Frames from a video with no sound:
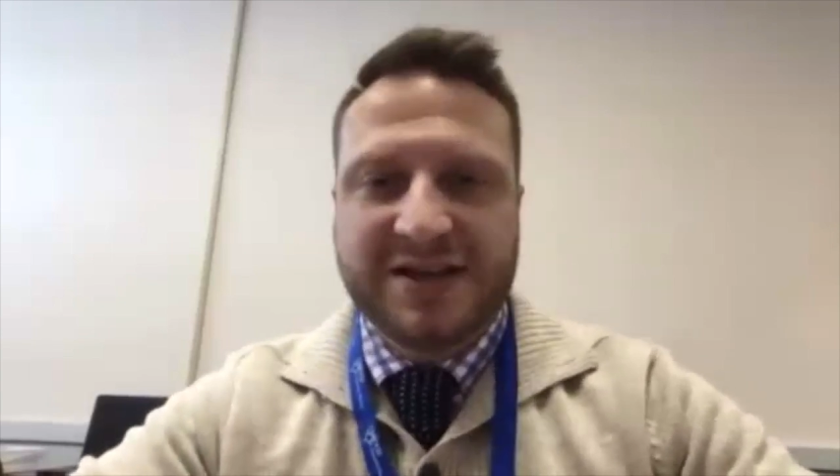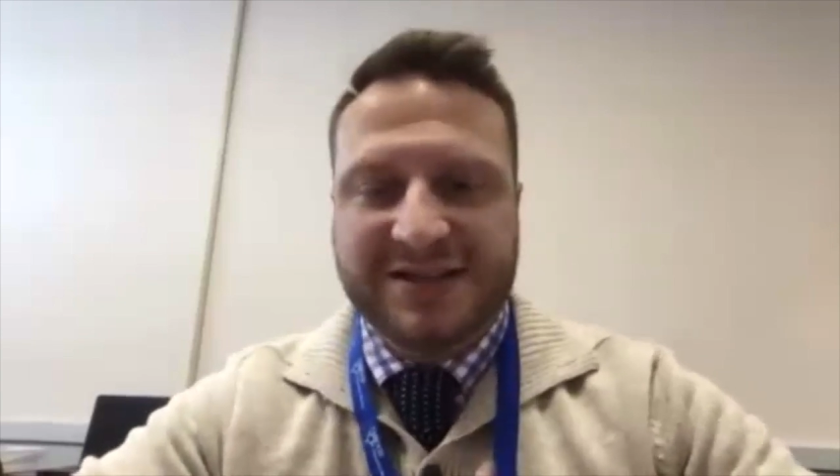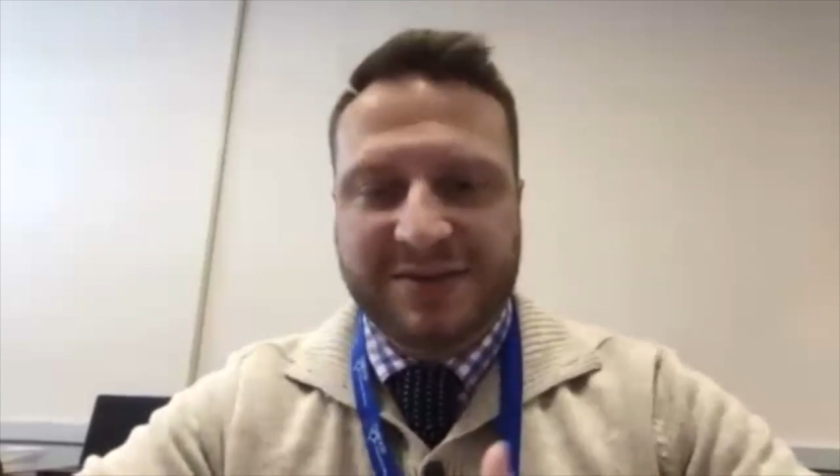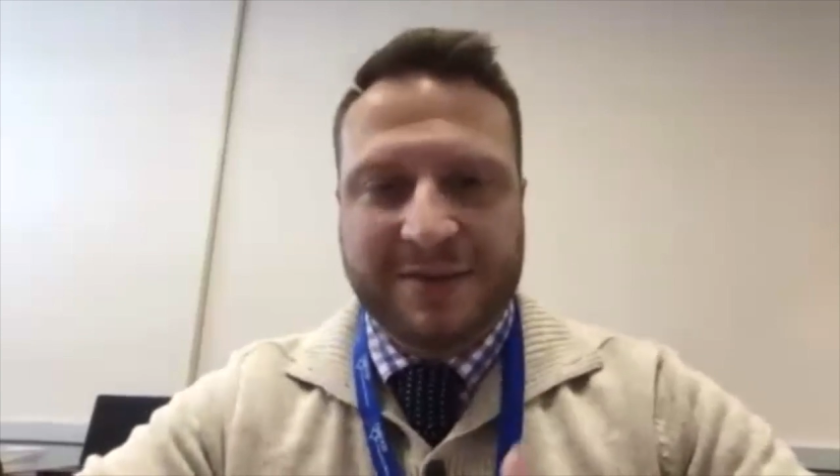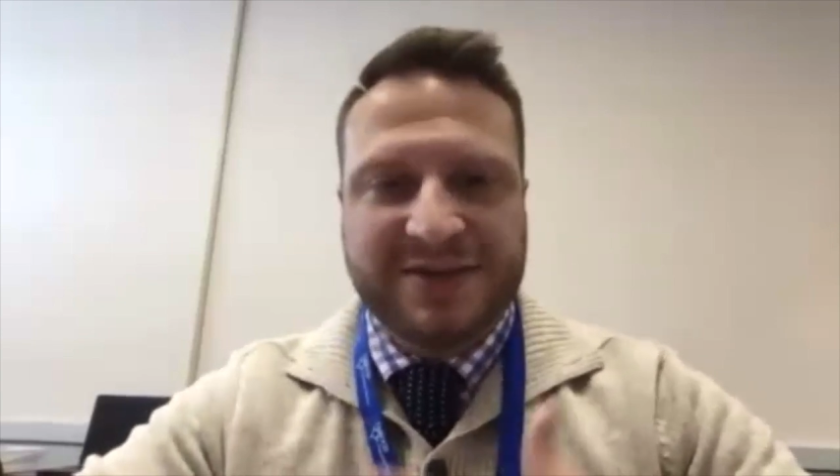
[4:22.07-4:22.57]

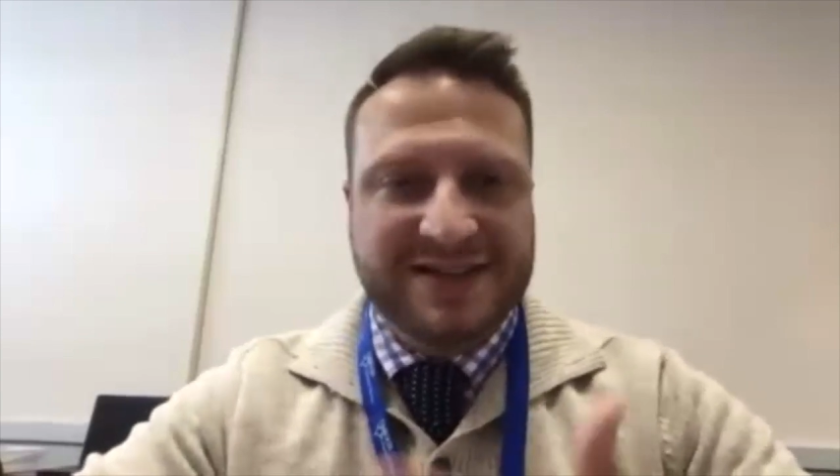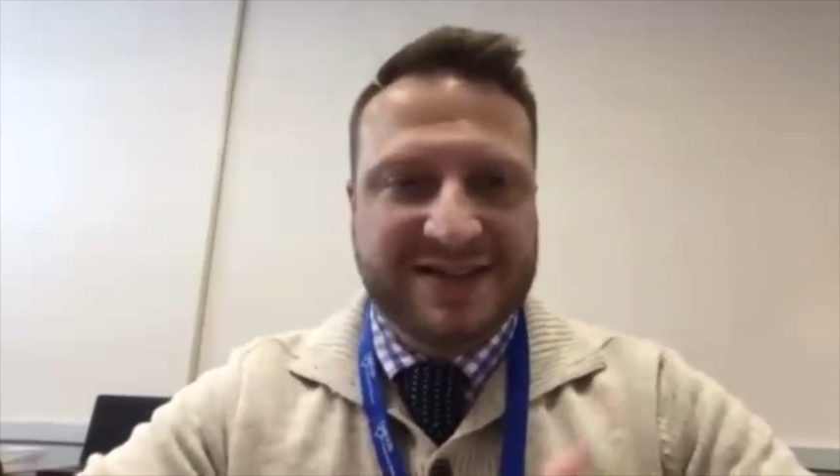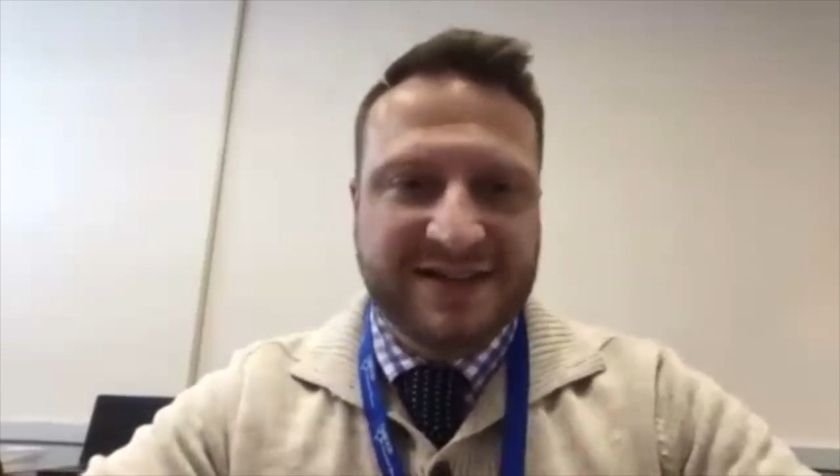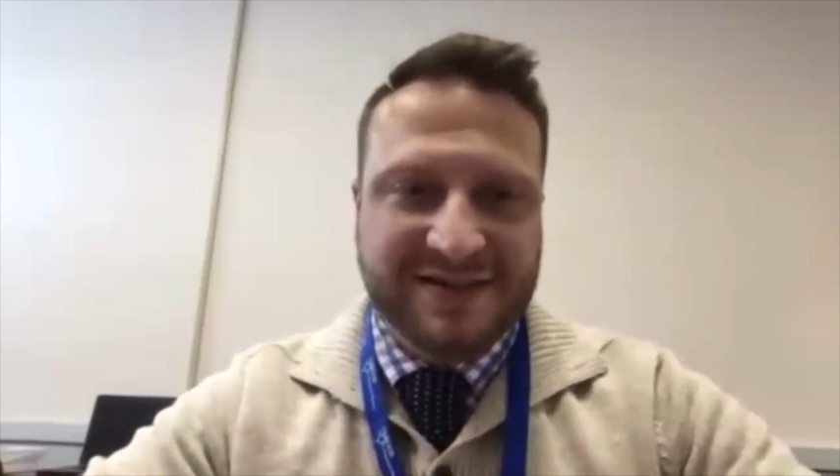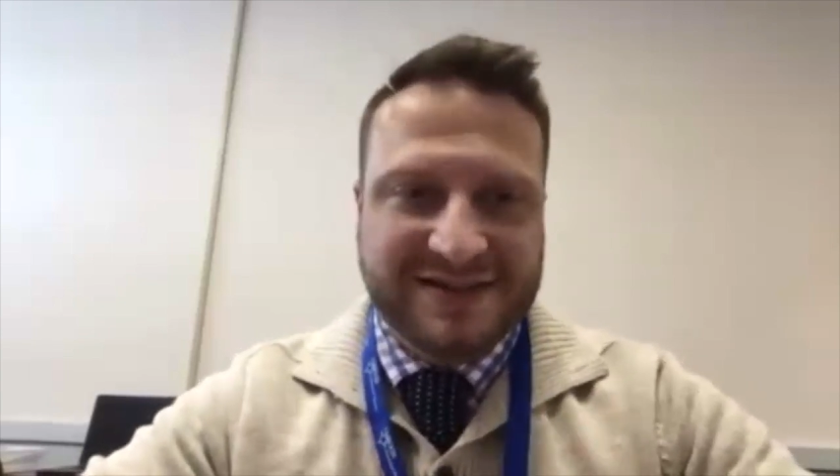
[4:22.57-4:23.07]
Sometimes I can
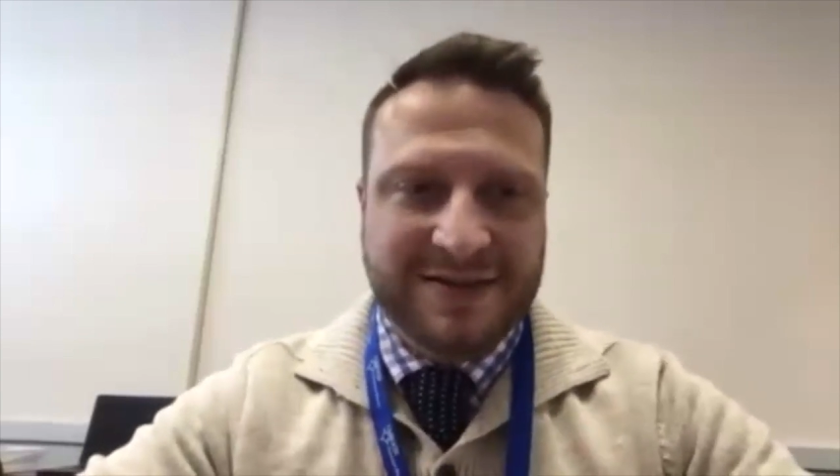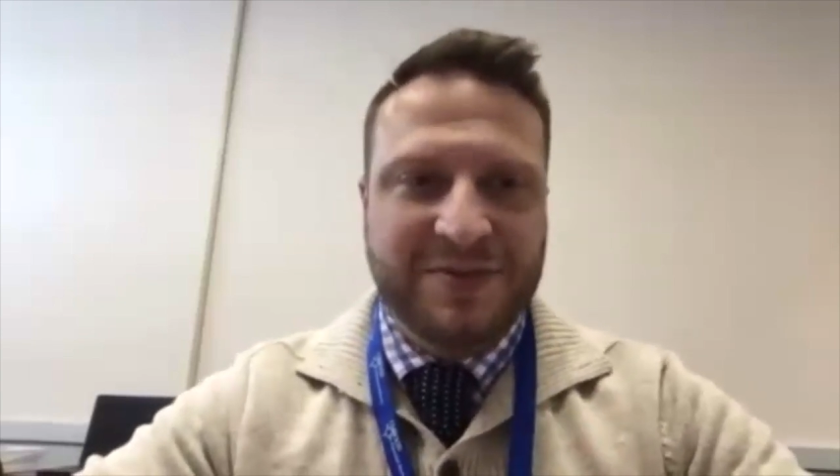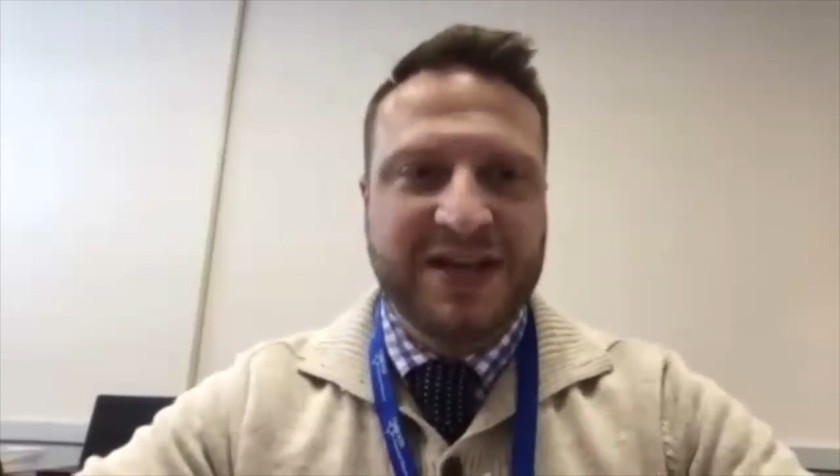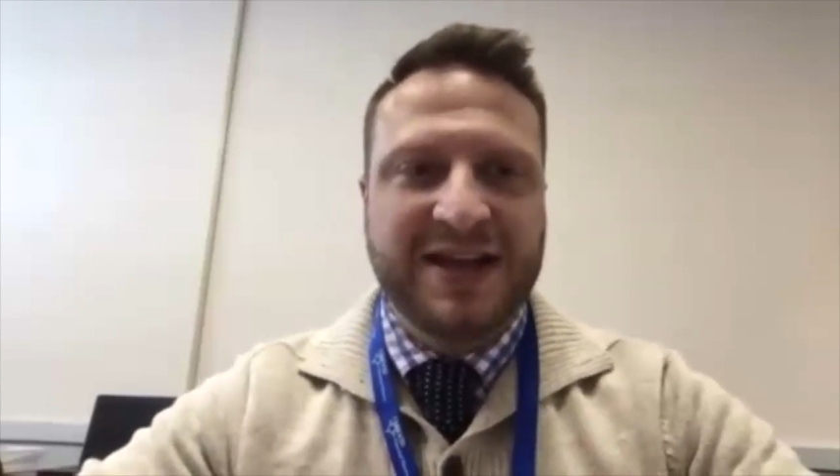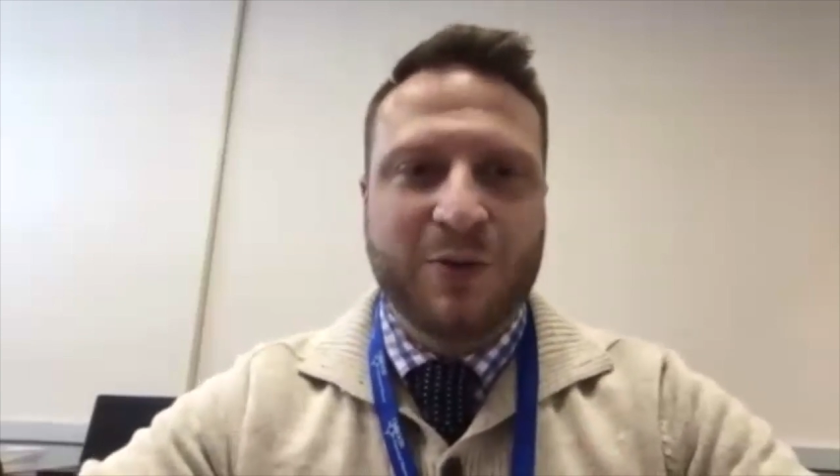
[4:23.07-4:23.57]
start
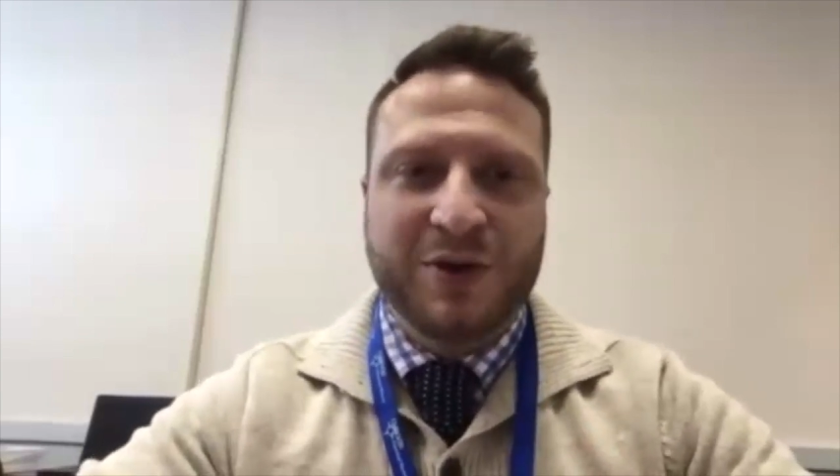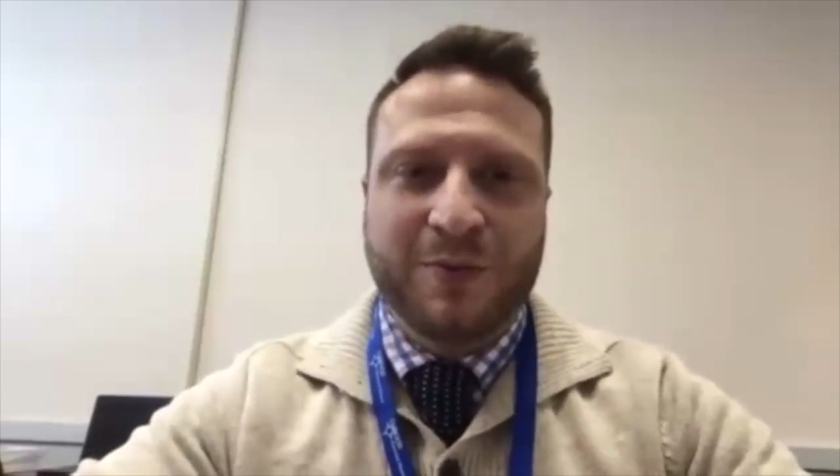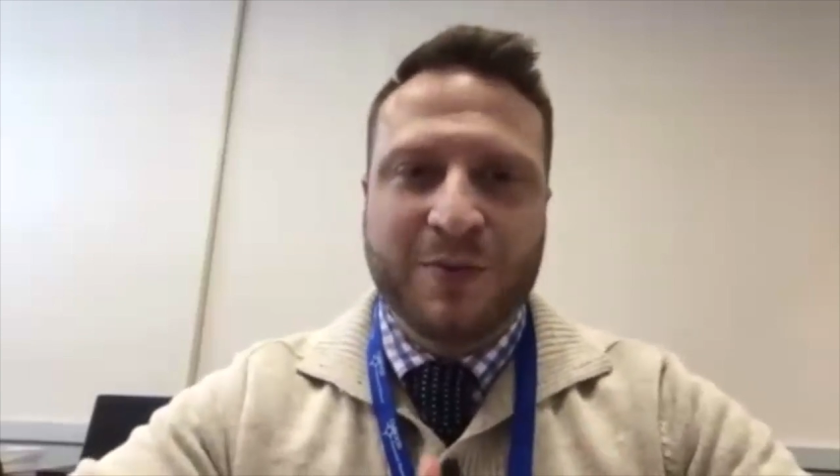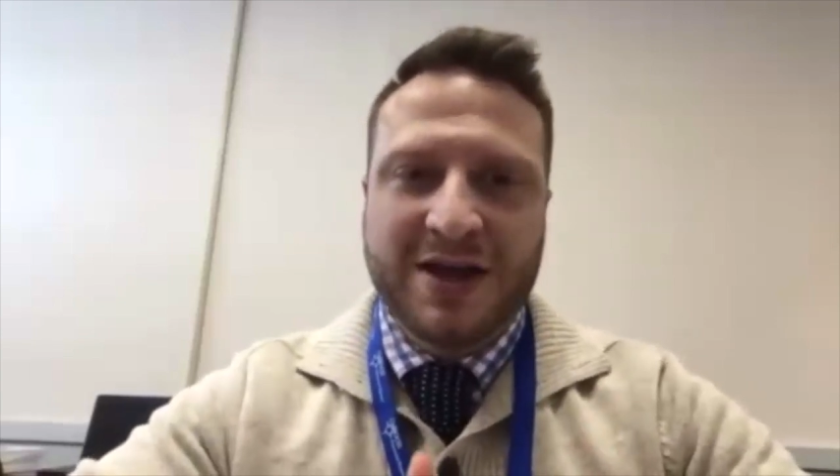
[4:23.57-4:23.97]
something and I want to